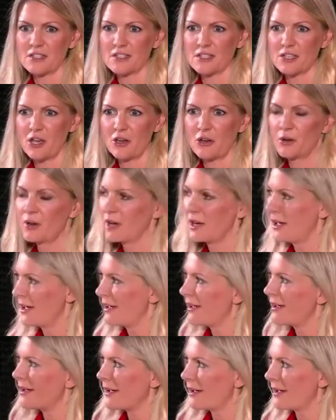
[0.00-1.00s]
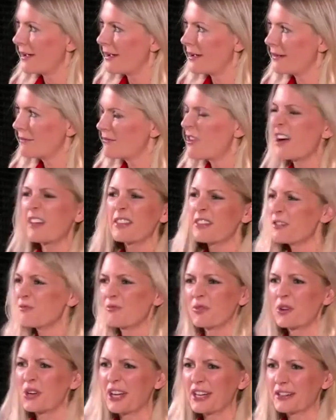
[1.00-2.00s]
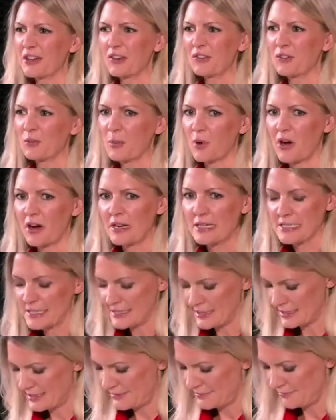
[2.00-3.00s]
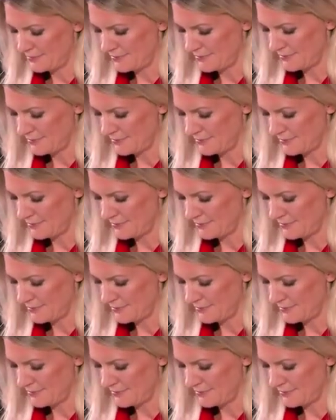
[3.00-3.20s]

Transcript: So rather than ruining those surprises,